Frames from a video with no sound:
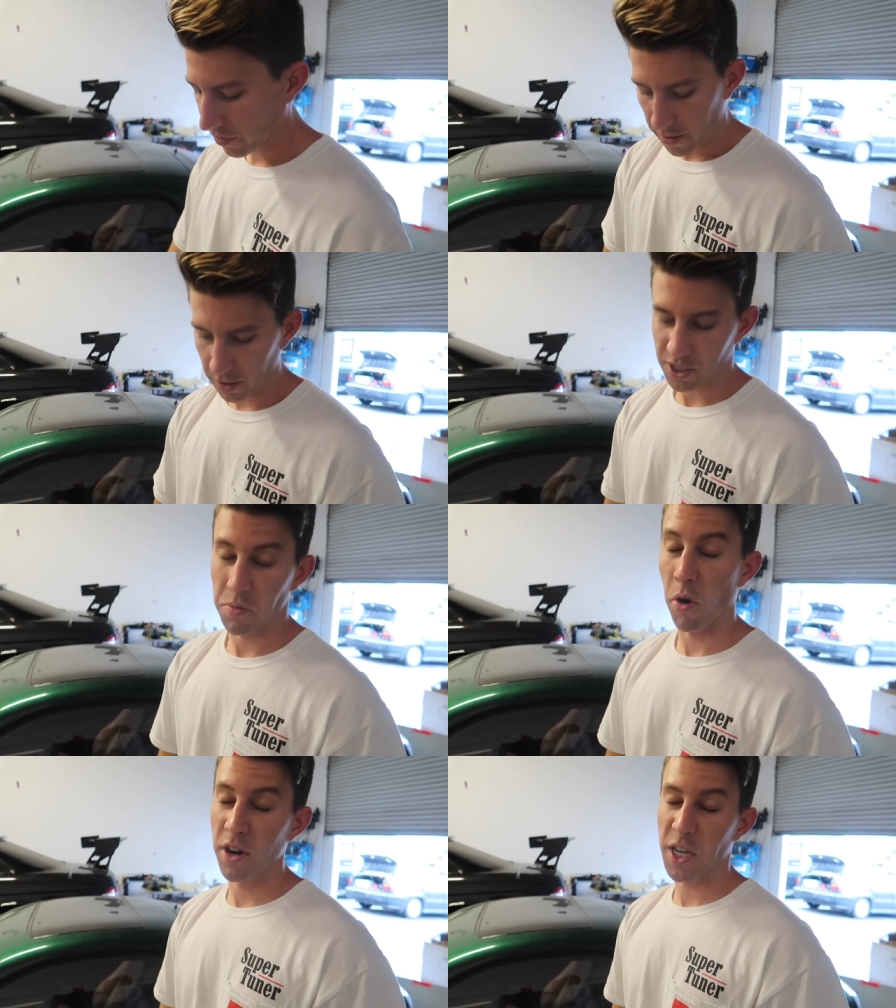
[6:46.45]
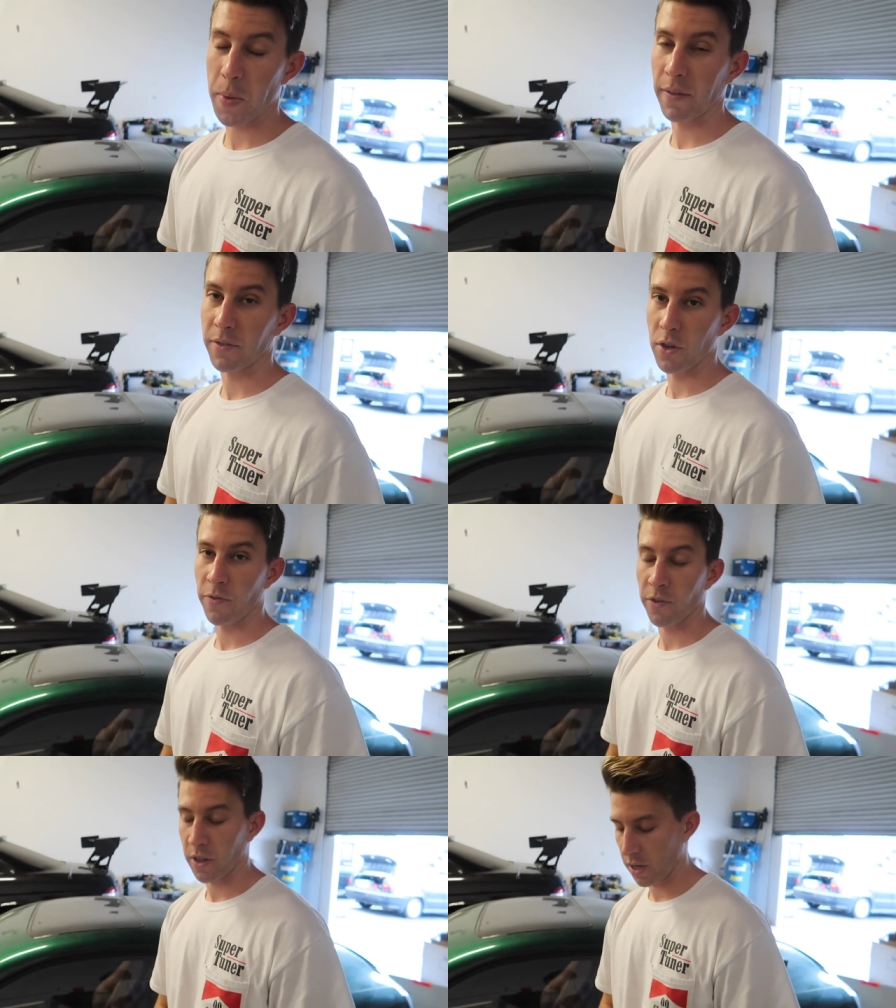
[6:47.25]
There are some orders that we have to do
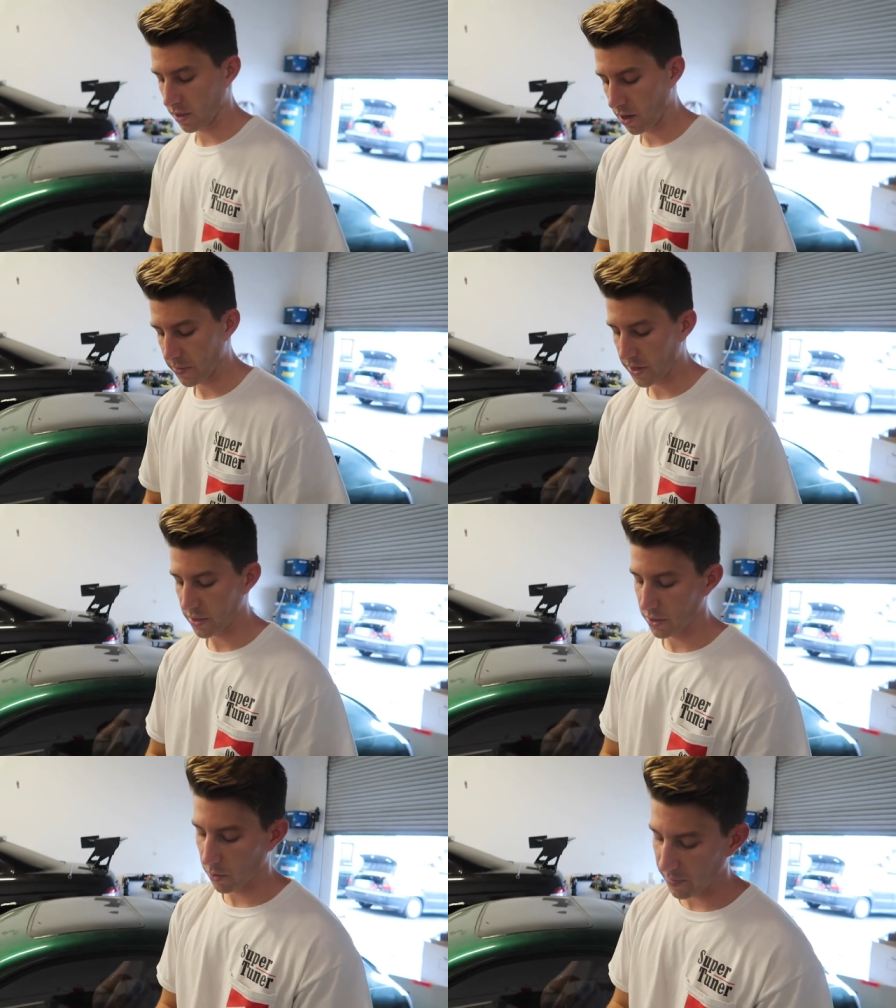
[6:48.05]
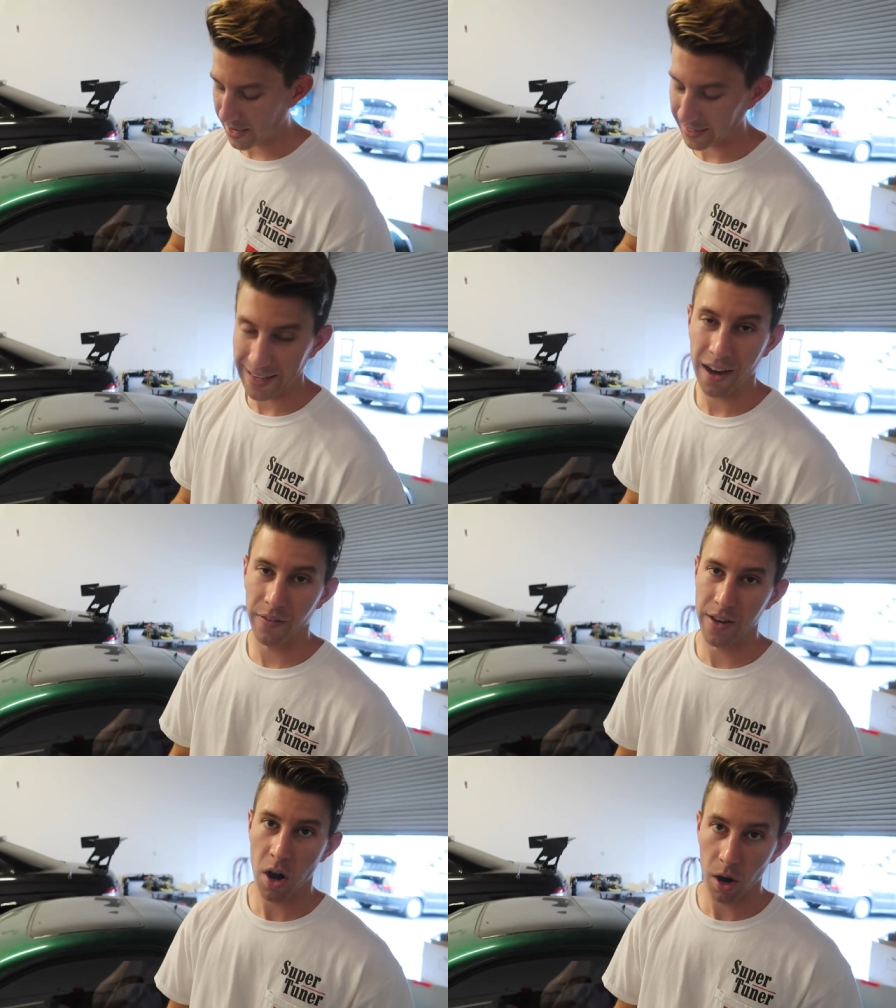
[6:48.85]
for the Hunt&Co man, so me and
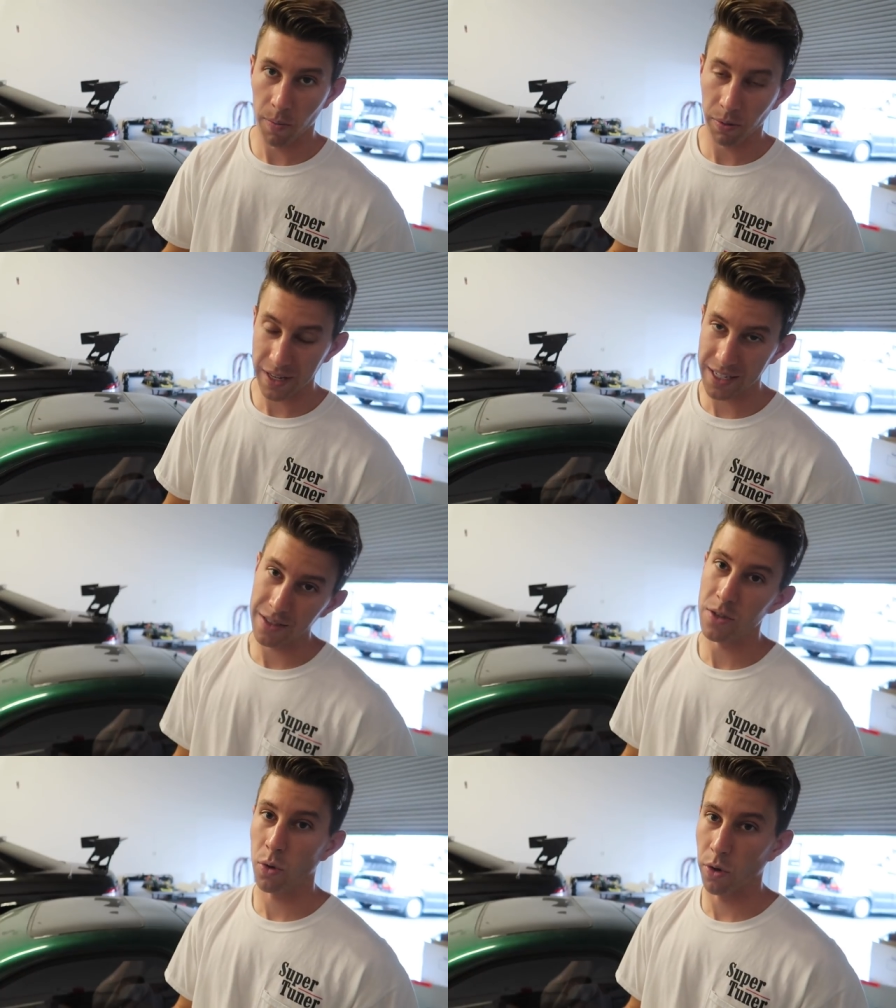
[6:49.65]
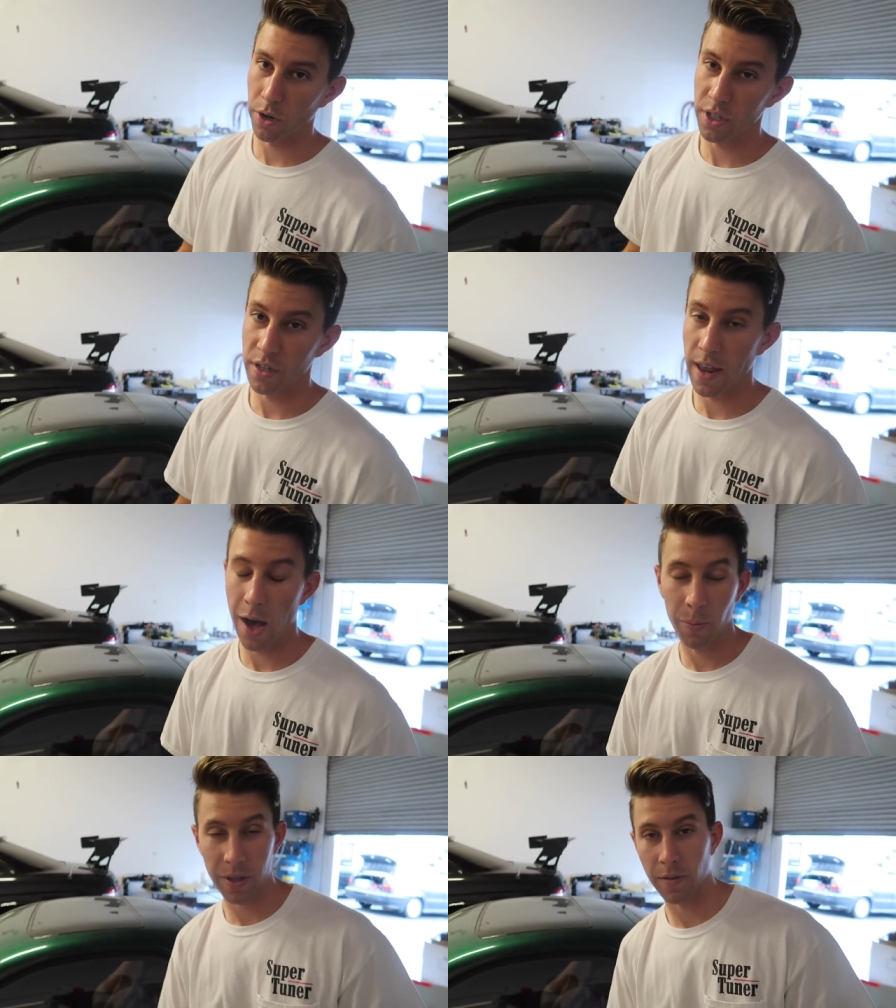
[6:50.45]
Calvin are placing these orders and
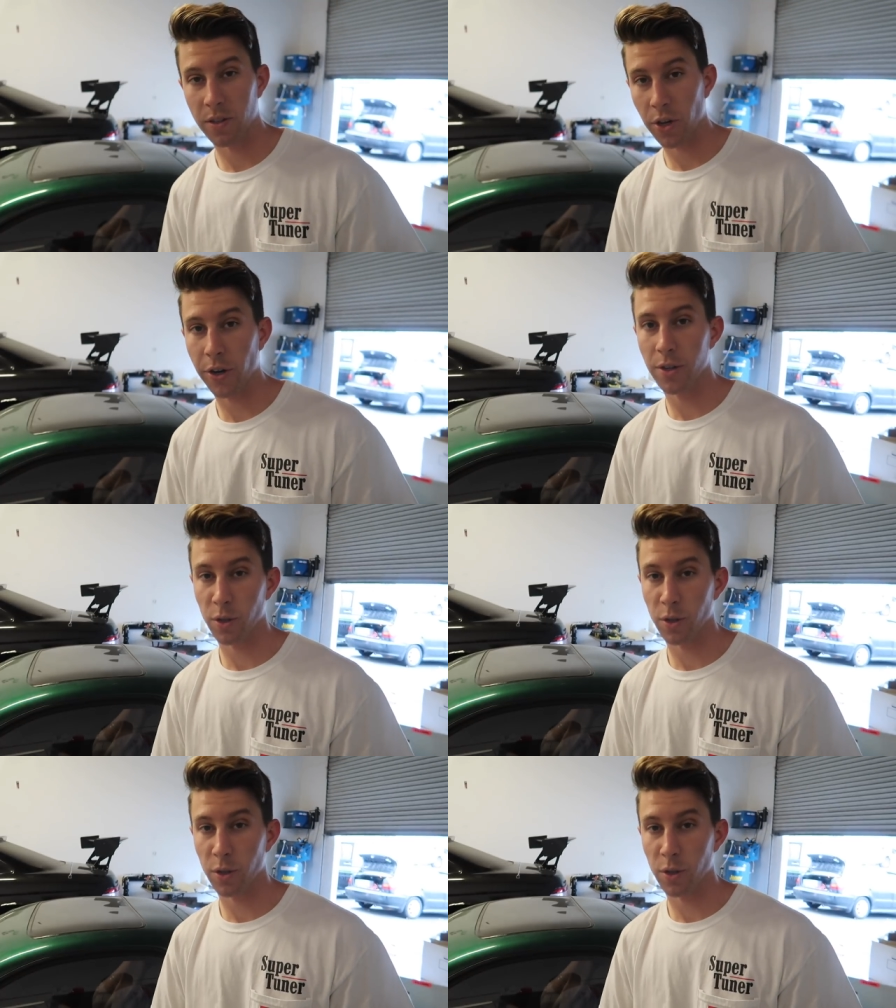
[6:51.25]
helping the return.